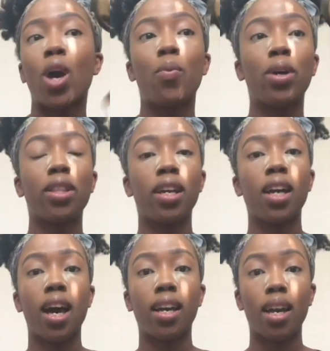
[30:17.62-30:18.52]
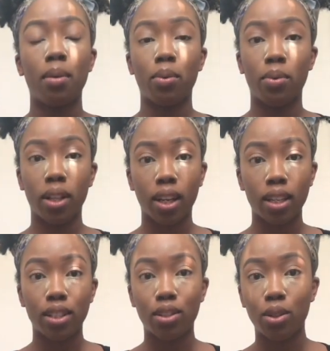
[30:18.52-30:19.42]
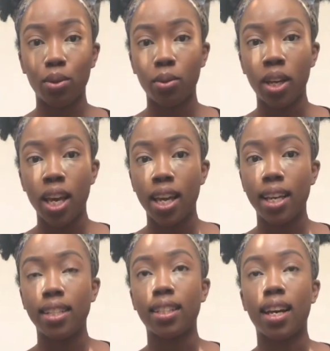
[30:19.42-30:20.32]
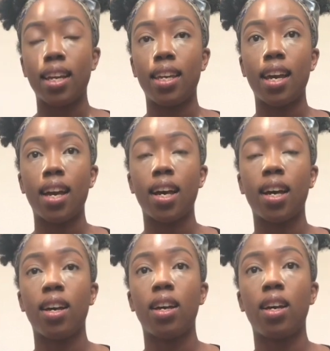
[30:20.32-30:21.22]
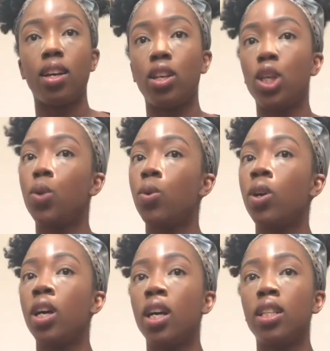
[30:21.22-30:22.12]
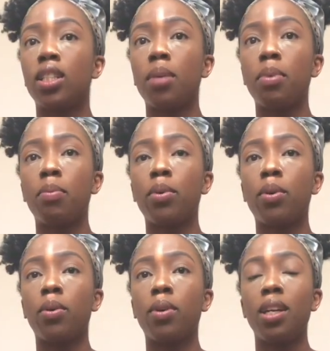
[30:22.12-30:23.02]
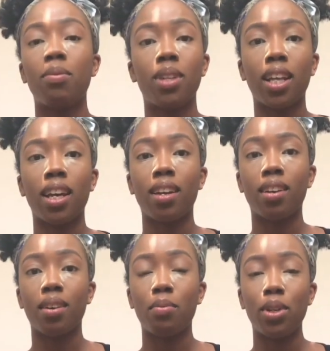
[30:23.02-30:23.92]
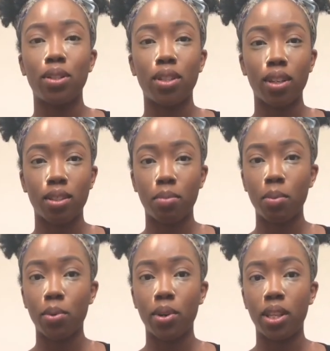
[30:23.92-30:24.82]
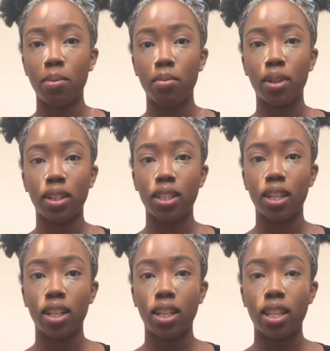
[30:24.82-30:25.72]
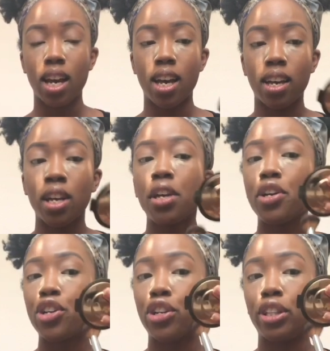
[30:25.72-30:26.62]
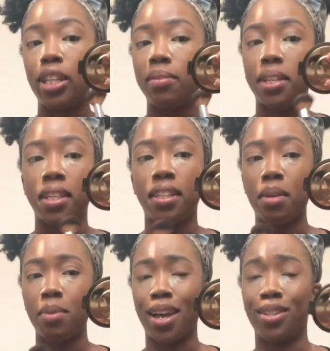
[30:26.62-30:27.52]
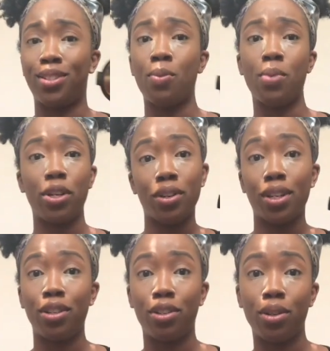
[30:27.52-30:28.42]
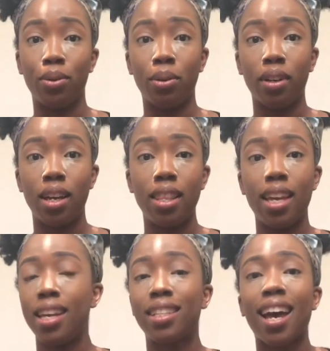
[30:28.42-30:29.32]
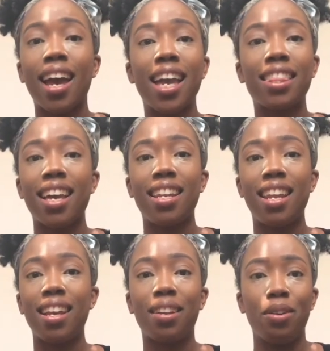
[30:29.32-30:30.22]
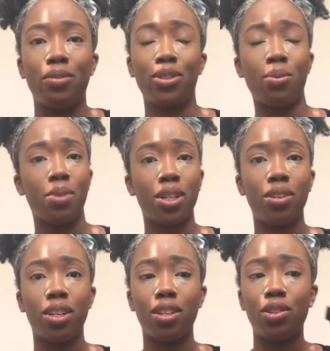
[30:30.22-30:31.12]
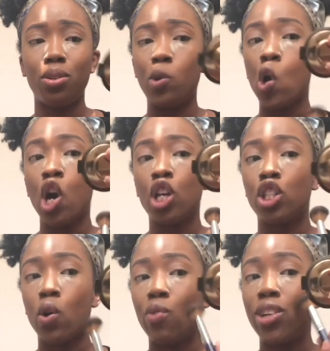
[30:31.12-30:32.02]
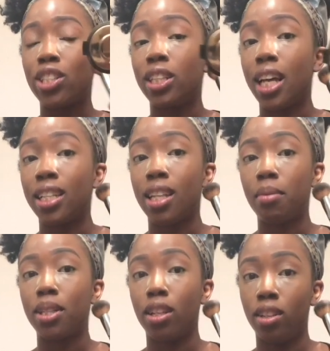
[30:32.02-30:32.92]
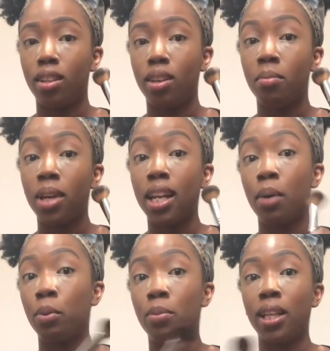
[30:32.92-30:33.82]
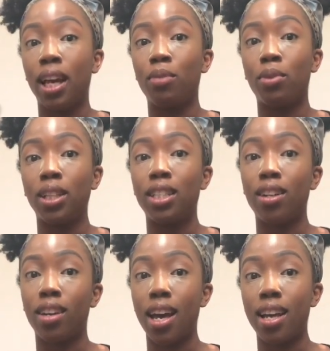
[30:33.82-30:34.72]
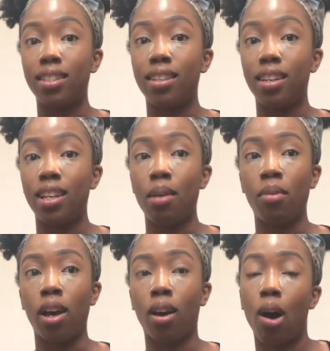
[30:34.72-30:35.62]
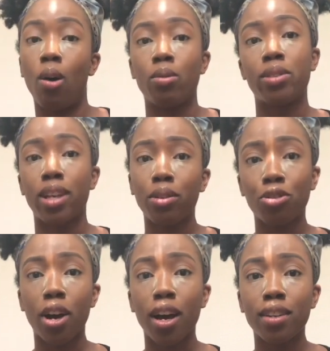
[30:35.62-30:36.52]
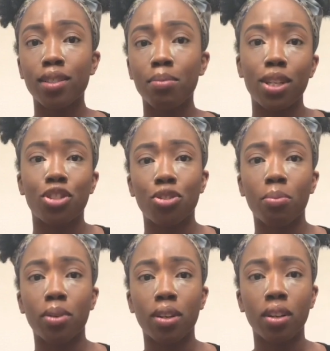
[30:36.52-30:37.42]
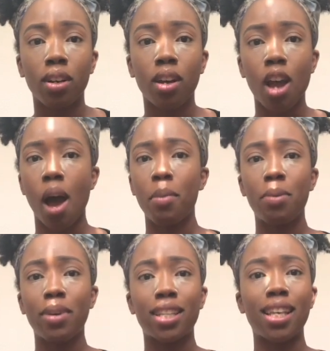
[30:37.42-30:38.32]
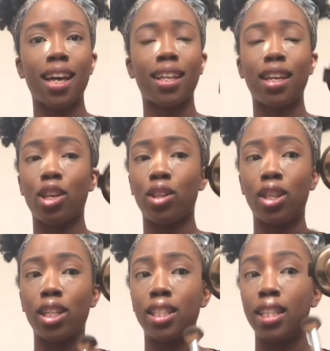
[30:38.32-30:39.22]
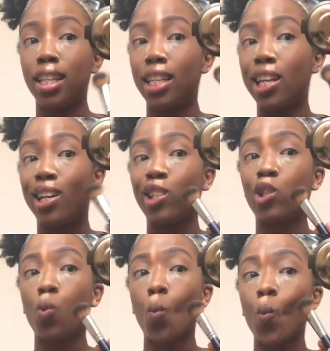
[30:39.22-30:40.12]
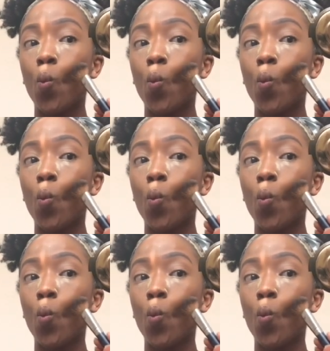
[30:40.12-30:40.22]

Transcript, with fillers: and one thing i came to realize too is like yeah you some people even like when you tell some people in the military that you're leaving they're like so what are you going to do and they, I hate that negative, so what are you gonna do? So eventually I stopped telling them and I would be like really sarcastic and I'm like, oh, sell drugs, be a stripper. I mean, because they act like there's nothing else